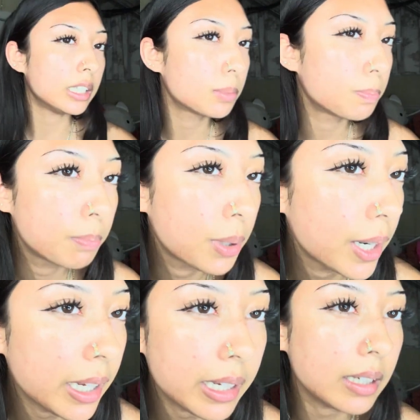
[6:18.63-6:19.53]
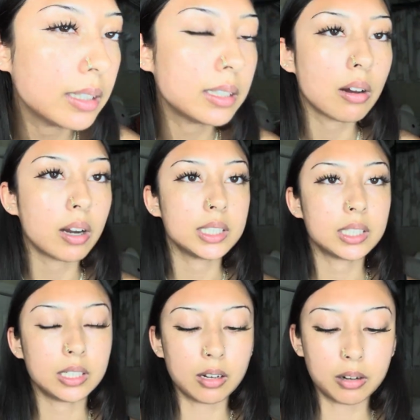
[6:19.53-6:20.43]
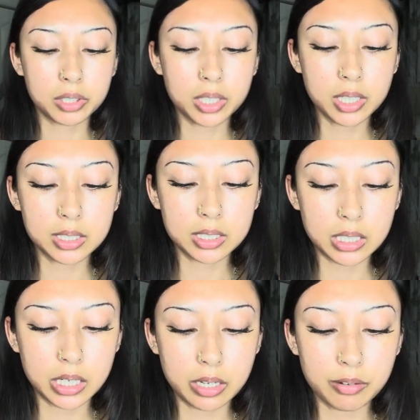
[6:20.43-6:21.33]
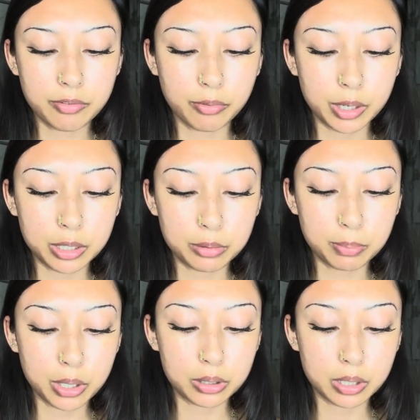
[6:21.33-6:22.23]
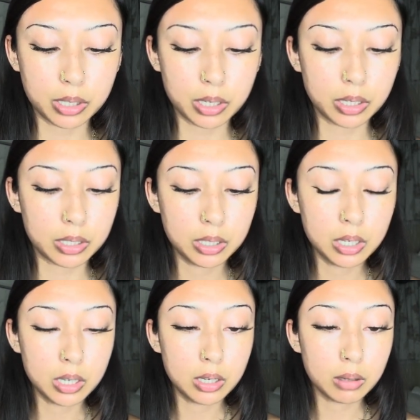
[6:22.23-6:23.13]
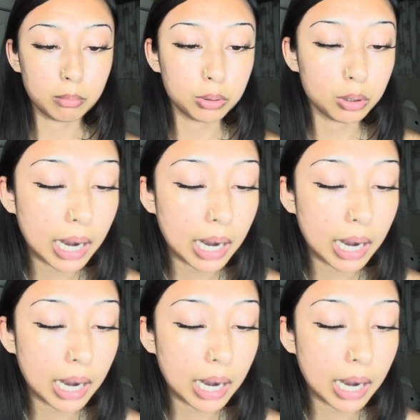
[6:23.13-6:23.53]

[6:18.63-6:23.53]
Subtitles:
It's pretty easy, honestly. You're not really gonna see it when you put the blue